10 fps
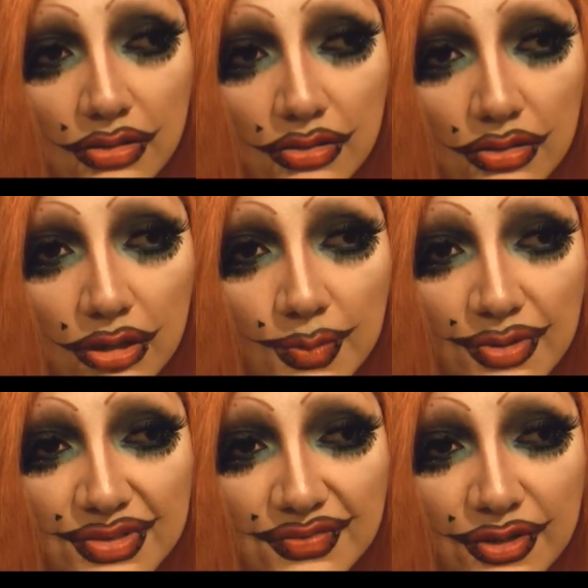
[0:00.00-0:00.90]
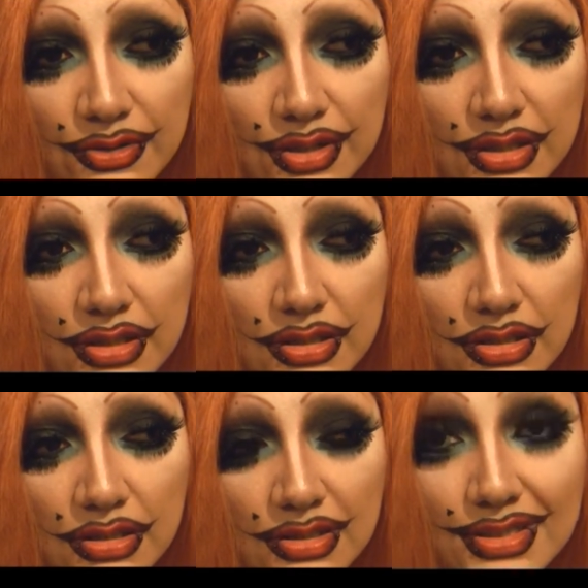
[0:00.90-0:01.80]
or almost a very
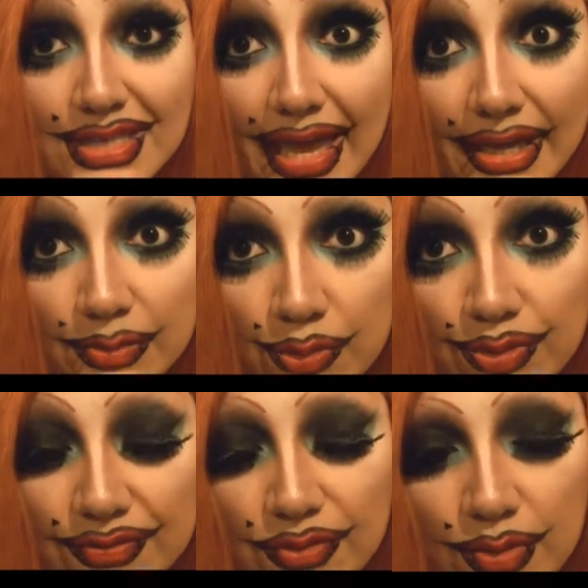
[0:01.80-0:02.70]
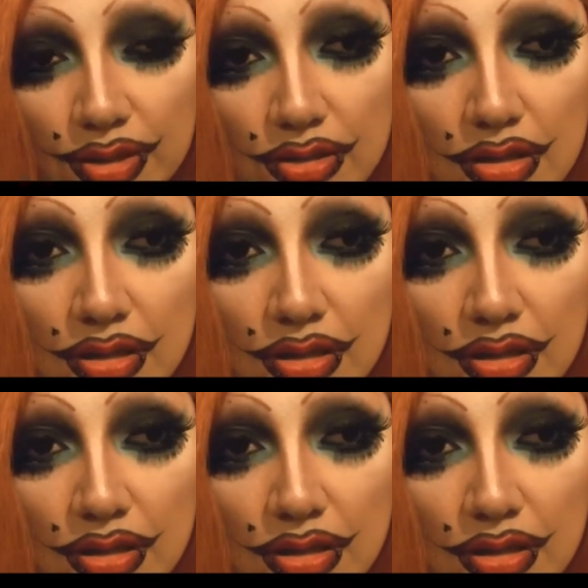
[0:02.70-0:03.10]
sad mood, if you will,